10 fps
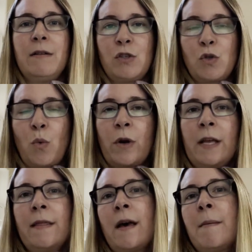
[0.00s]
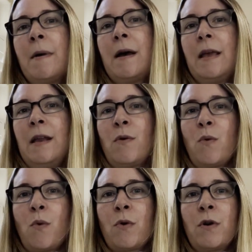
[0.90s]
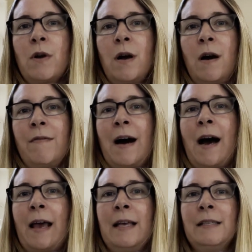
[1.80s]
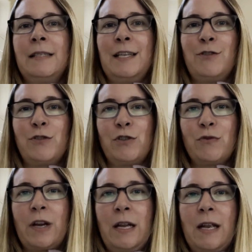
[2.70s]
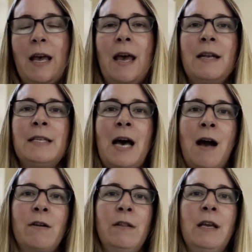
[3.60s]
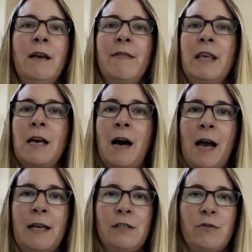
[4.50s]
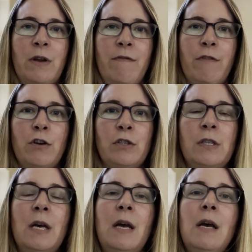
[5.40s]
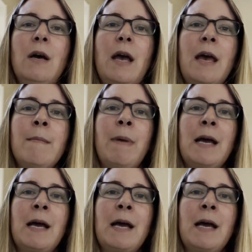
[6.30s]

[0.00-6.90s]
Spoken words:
sorting them in order of highest interest rate and tackling the highest rate first. And